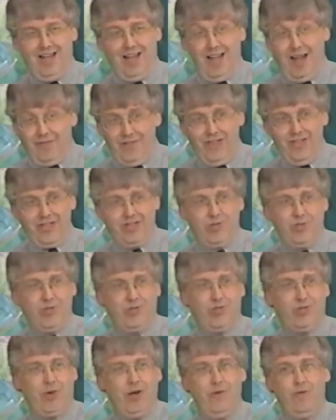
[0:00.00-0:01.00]
obvious or
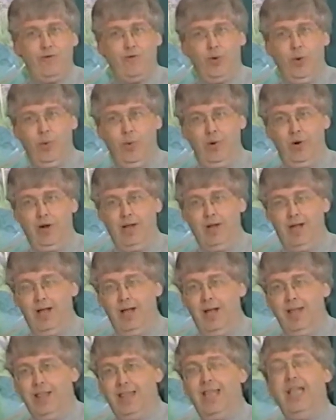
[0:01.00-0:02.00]
straightforward.
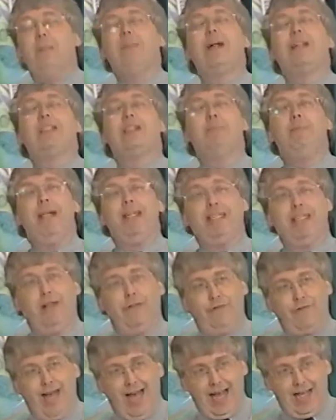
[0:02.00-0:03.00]
Think about some basic
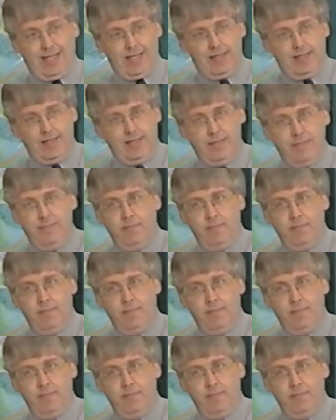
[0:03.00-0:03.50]
facts.